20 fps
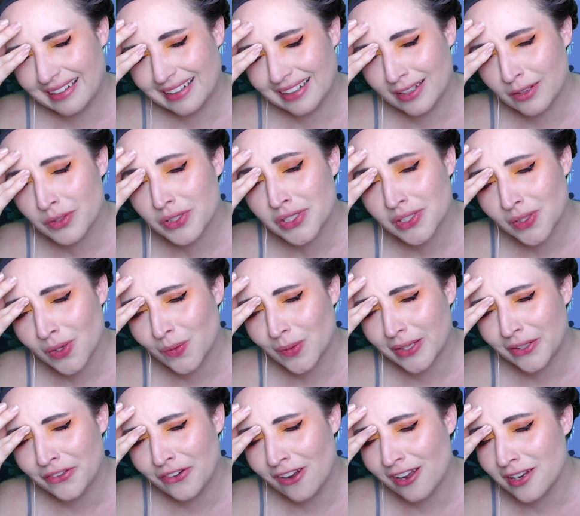It was so well
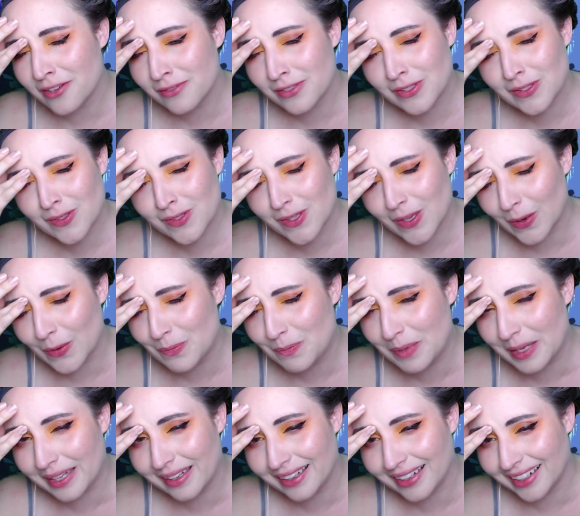drawn. It was so
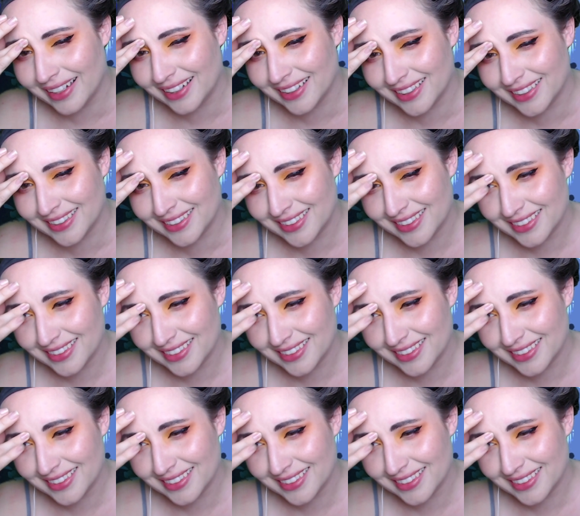bad.